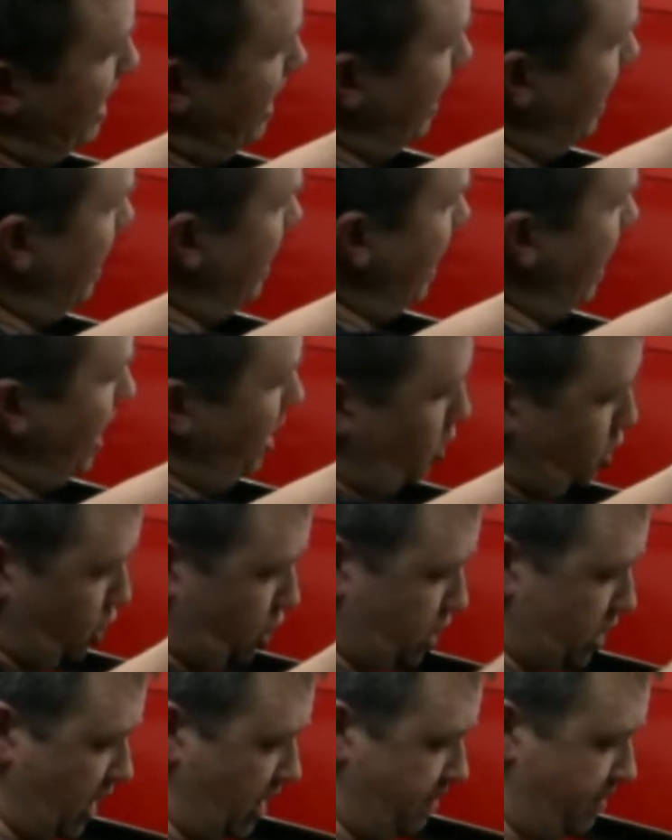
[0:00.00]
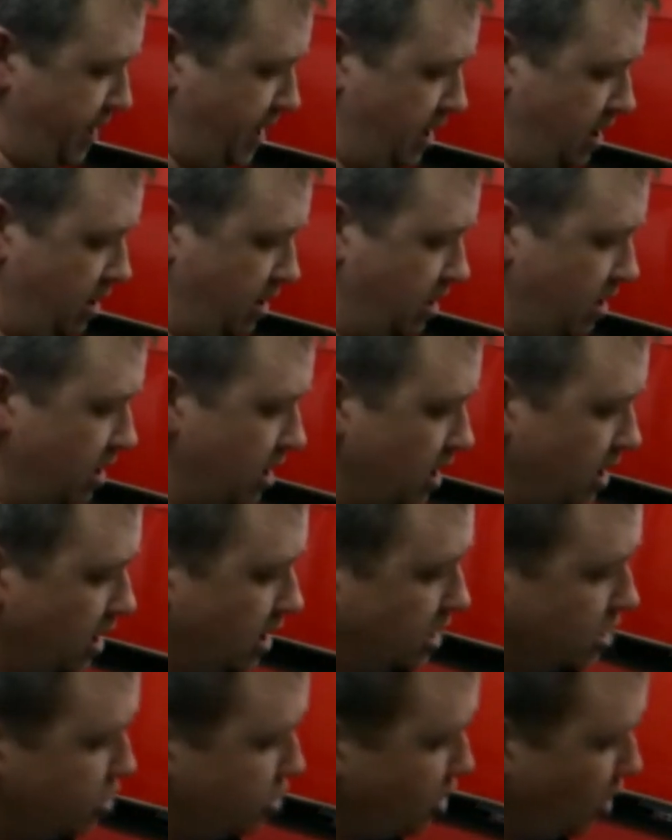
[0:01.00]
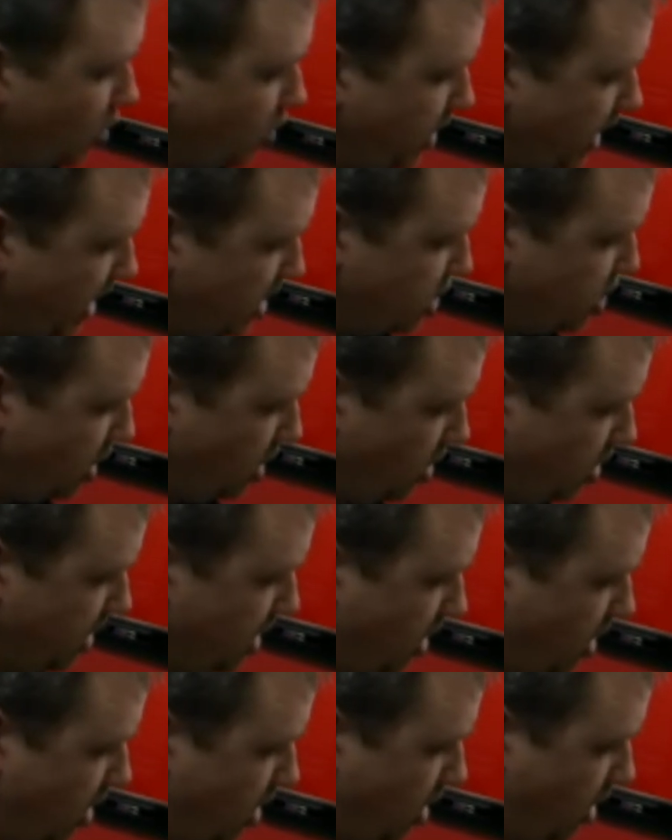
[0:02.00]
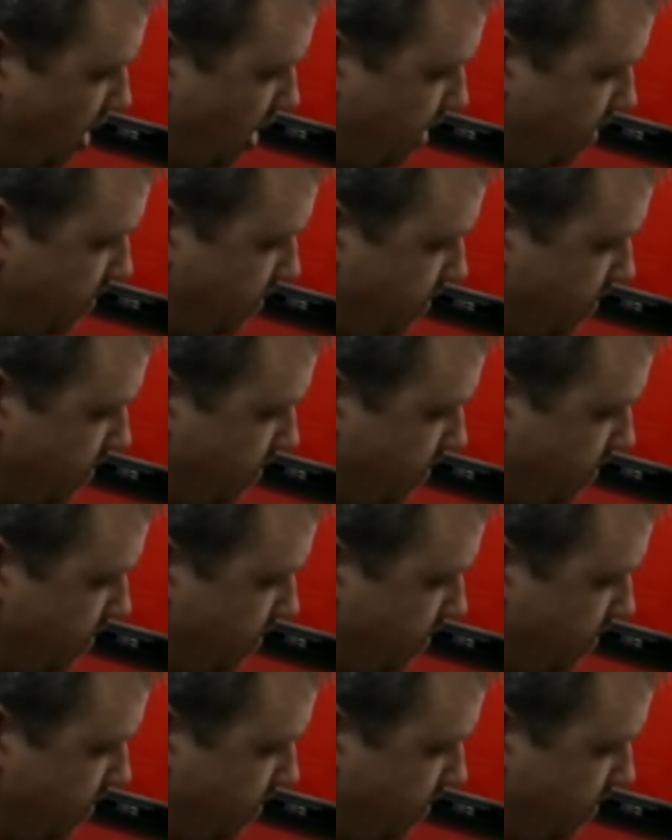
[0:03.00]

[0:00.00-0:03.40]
an L shape here. So when I turn it on,